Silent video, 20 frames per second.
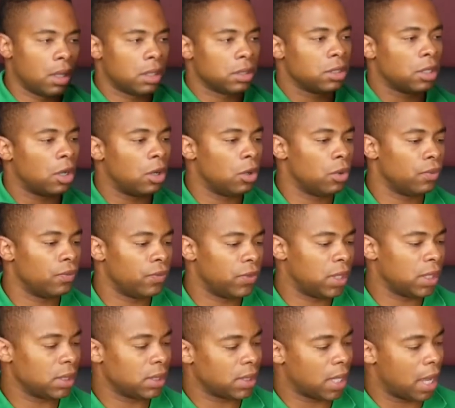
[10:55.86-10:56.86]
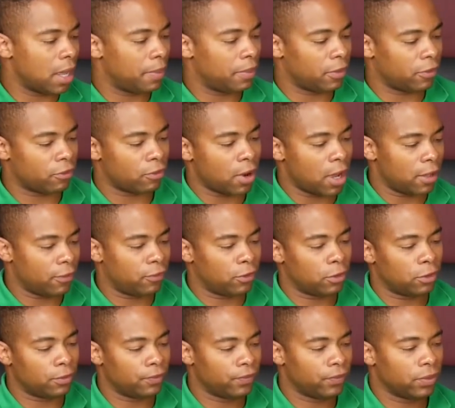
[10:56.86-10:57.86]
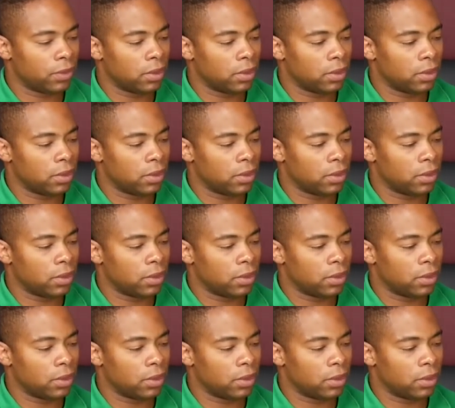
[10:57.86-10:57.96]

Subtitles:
So this type of rifle,